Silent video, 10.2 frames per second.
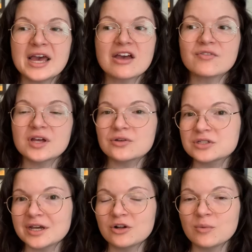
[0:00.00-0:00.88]
Every other
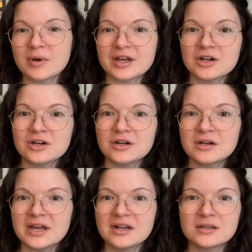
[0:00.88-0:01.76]
title by her
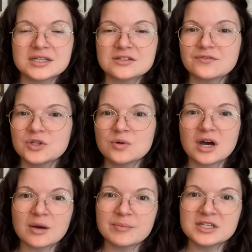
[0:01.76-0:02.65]
had at least a few
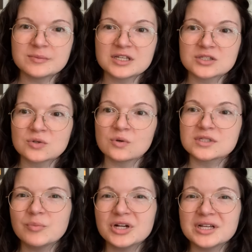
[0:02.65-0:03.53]
copies being sold,
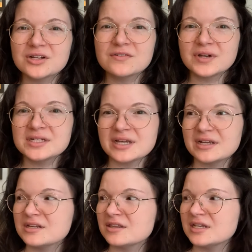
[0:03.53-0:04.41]
but I couldn't find
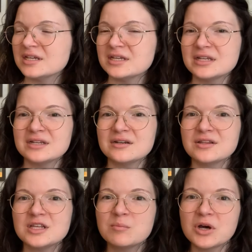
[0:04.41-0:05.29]
anything in
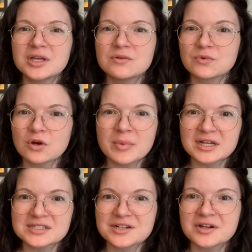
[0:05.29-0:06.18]
the Monk and
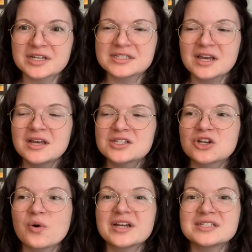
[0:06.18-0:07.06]
Robot series.
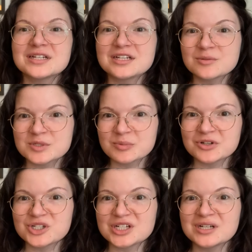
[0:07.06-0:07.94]
So I did end up
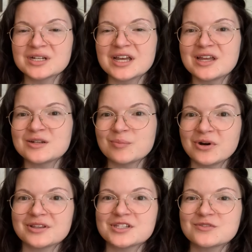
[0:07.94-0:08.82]
splurging and
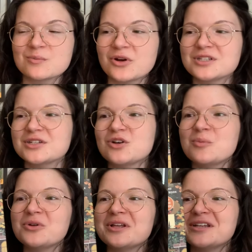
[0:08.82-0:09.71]
bought this from Barnes &
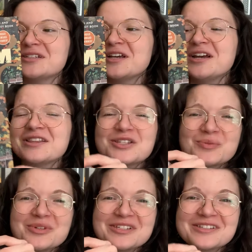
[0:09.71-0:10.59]
Noble, and this
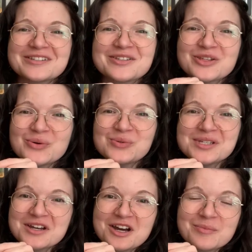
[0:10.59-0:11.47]
was the
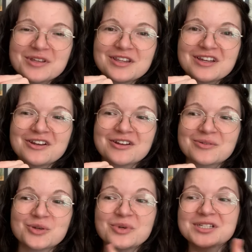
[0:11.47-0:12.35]
only copy there.
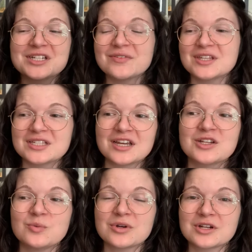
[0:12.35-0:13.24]
There wasn't even the
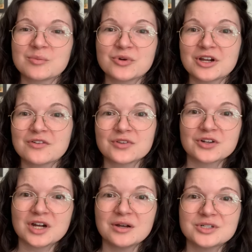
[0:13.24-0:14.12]
second one, A Prayer for the
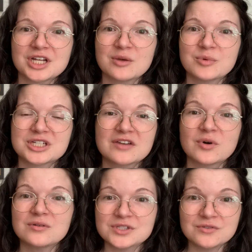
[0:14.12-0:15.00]
Crown Chai, which I've
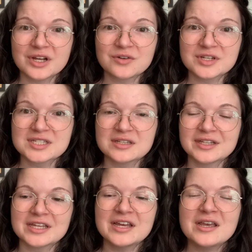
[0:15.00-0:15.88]
also read
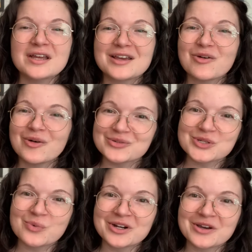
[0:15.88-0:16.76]
recently and I
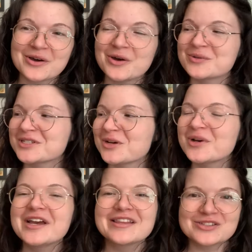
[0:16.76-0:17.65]
also want to own. So
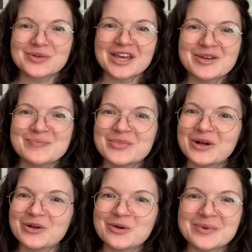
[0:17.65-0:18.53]
that's okay.
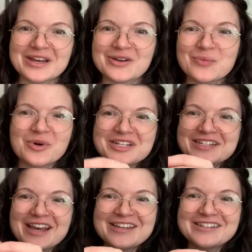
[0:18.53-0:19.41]
I'll go back one
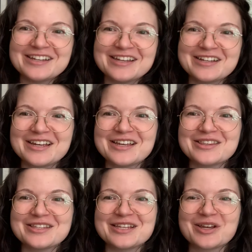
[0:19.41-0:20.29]
day and get
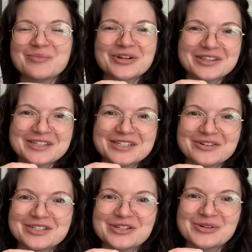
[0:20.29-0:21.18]
the second book in the
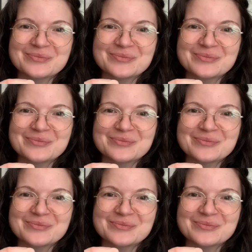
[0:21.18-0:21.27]
series too.